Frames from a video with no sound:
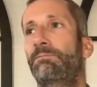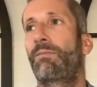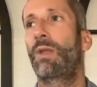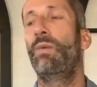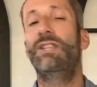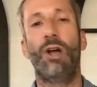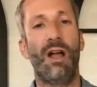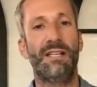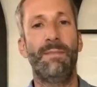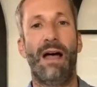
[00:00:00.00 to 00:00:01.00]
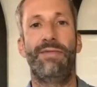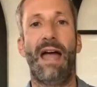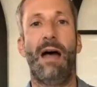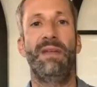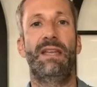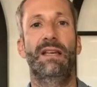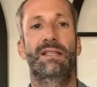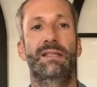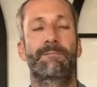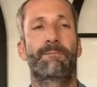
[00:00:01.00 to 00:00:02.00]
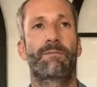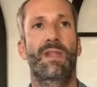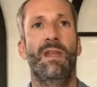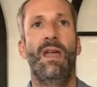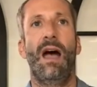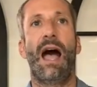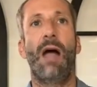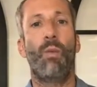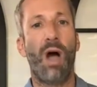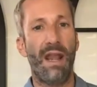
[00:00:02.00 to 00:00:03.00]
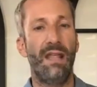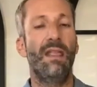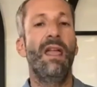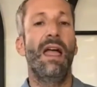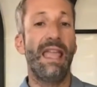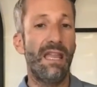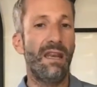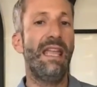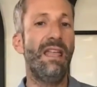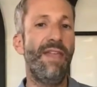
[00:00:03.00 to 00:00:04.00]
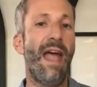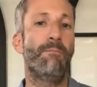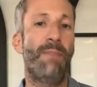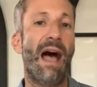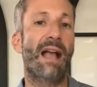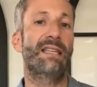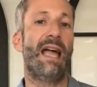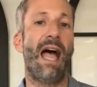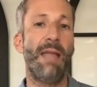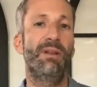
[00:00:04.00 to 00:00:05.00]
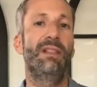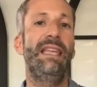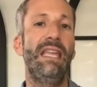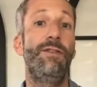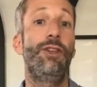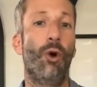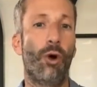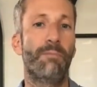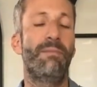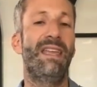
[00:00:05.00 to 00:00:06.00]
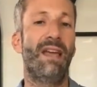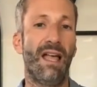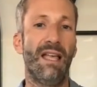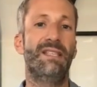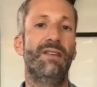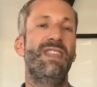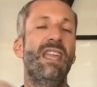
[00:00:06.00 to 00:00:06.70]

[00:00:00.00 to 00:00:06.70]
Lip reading: we talked about that because I wanted in that box, I believe because of the